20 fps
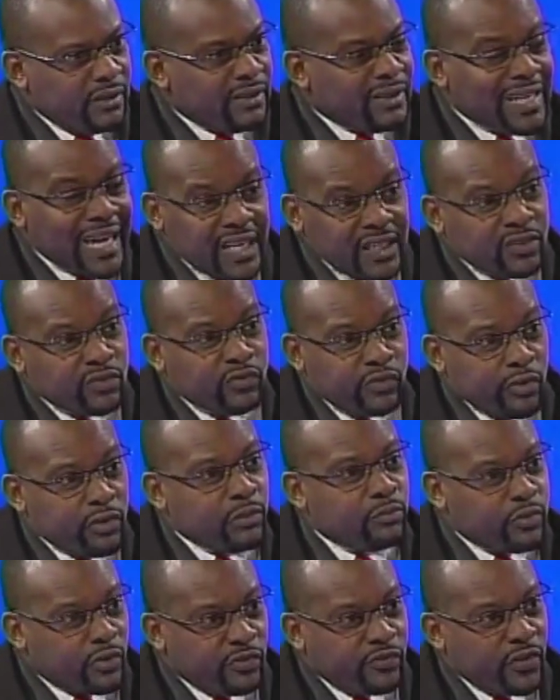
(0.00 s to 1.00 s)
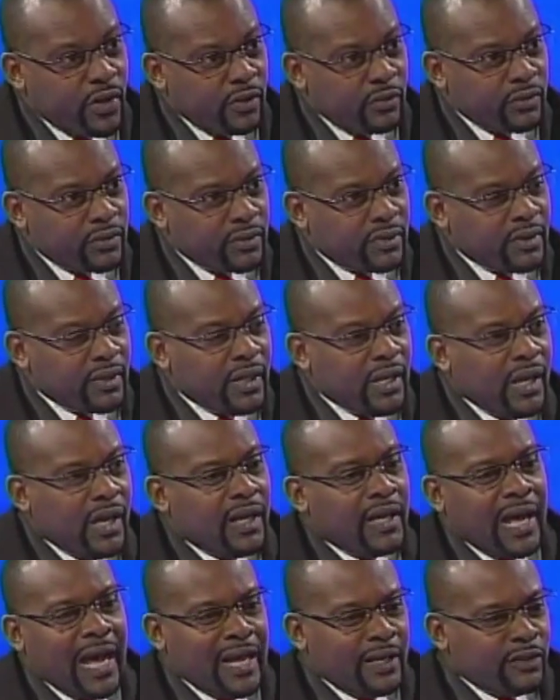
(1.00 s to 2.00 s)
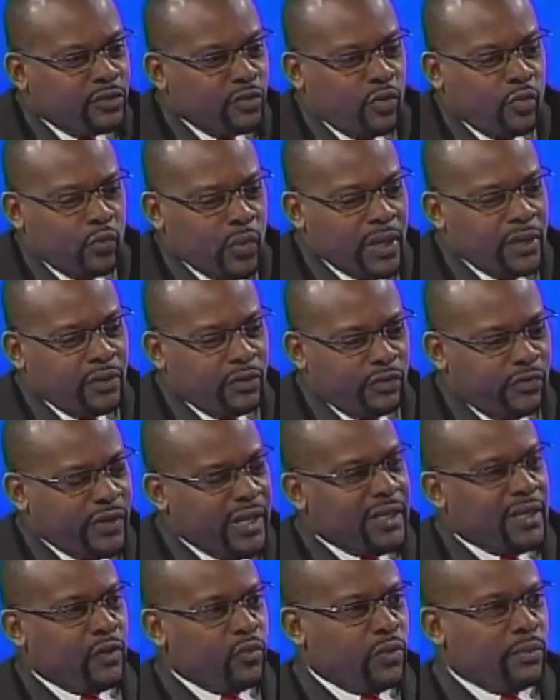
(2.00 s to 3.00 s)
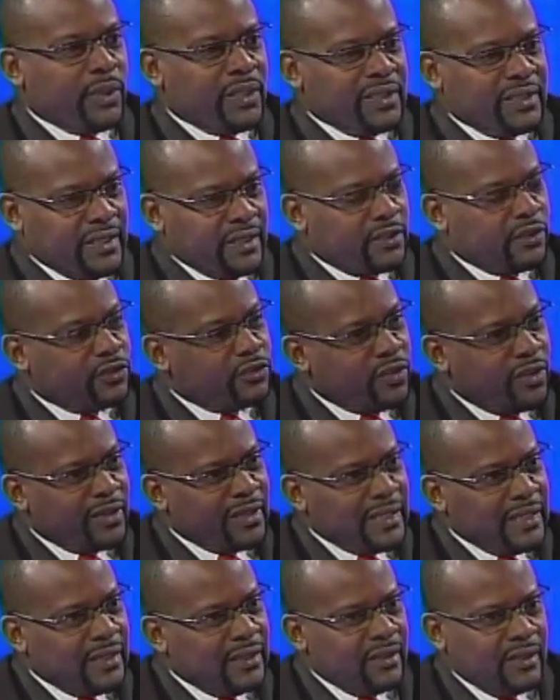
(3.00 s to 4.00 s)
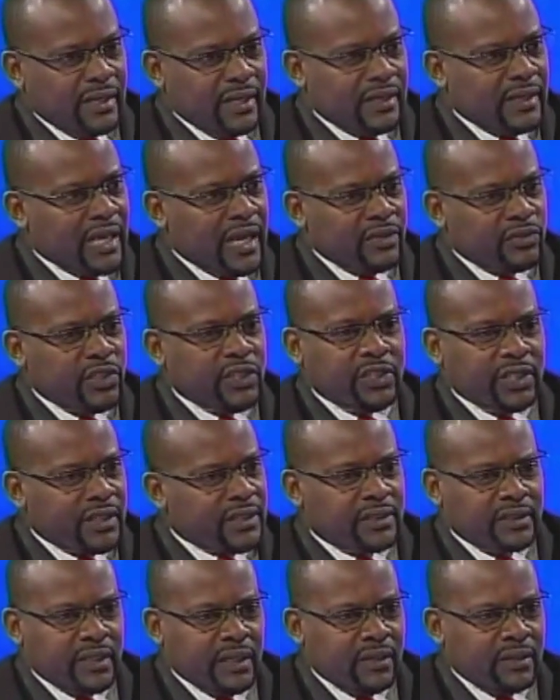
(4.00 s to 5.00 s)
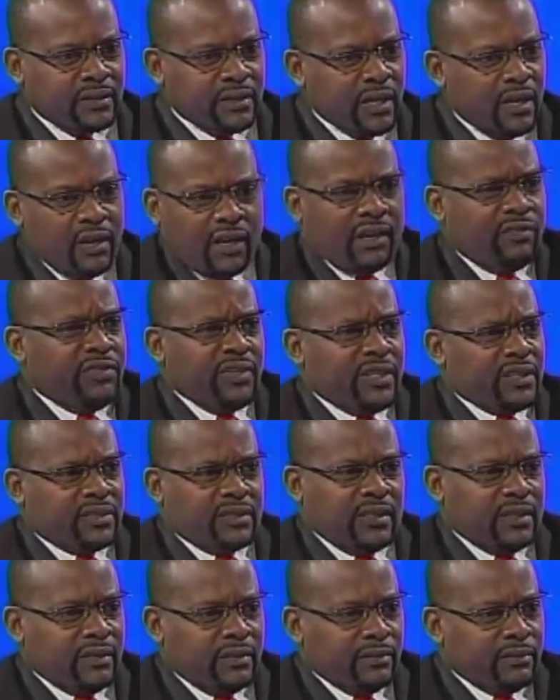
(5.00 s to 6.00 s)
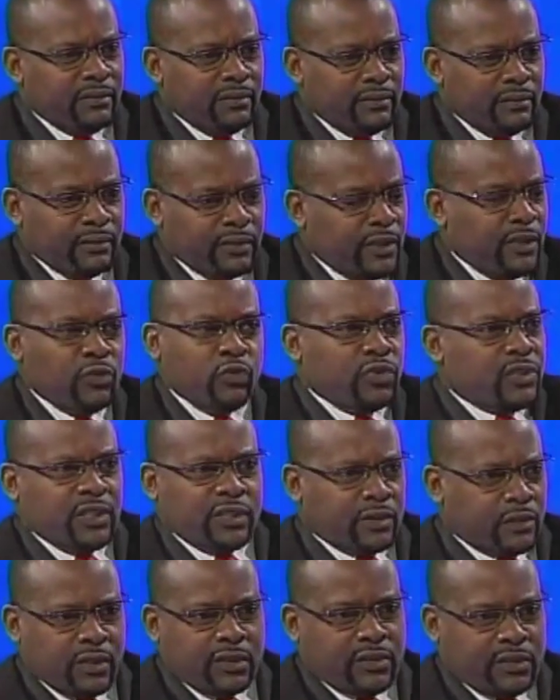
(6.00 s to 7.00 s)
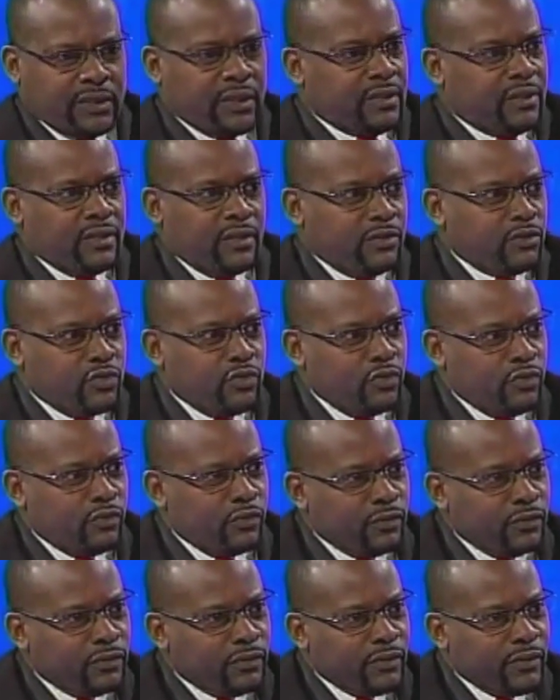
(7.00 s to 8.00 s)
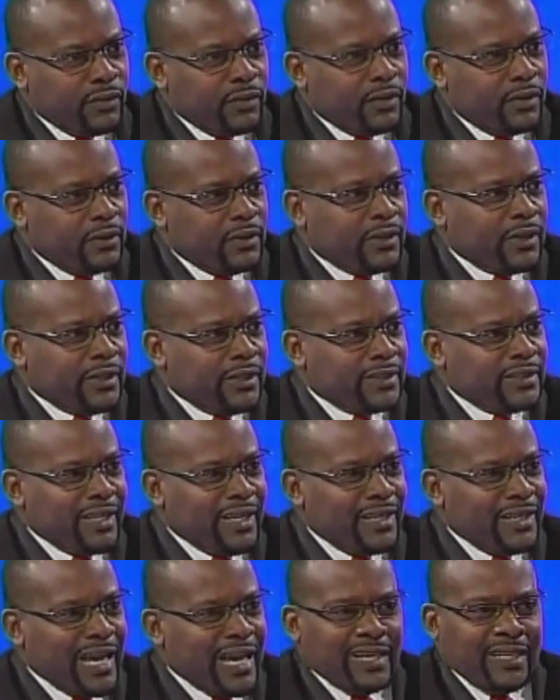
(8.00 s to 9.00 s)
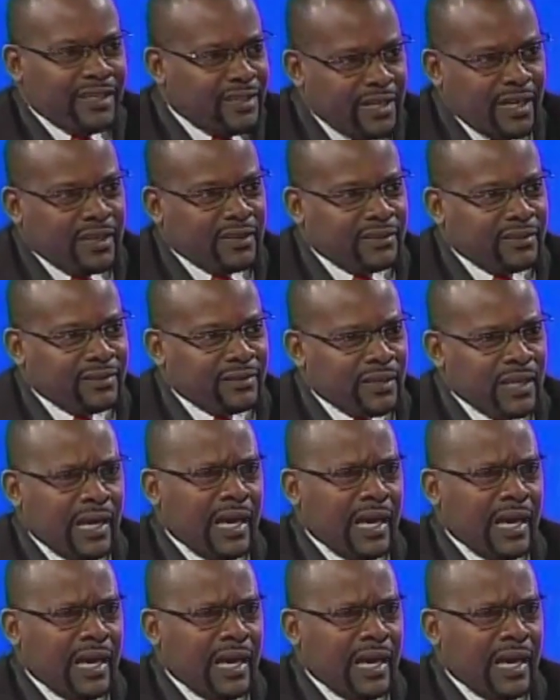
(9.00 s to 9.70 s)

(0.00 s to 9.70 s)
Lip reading: That's very profound. And so when you find a woman settles down earlier in life, she just thinks, obviously, the loser got to settle down too. You understand? And he doesn't.